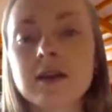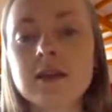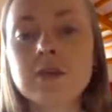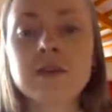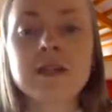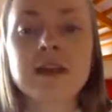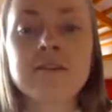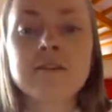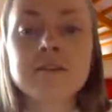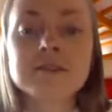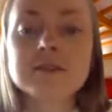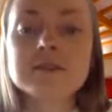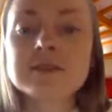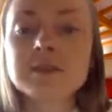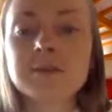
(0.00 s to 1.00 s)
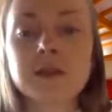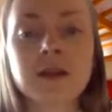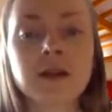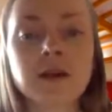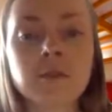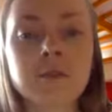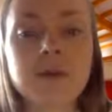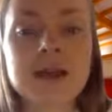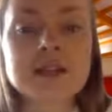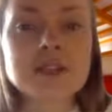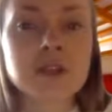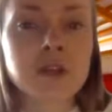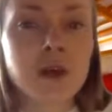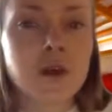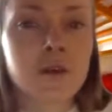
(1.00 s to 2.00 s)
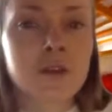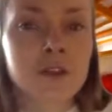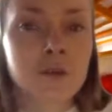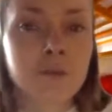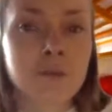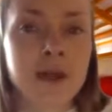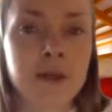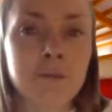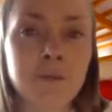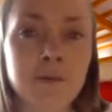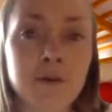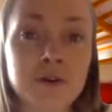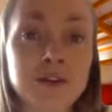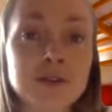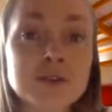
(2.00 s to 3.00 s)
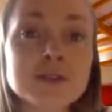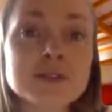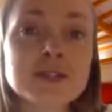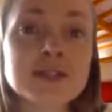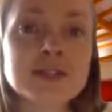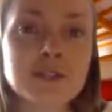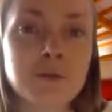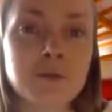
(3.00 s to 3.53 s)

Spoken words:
You can have something called pay as you go, that you pay per usage.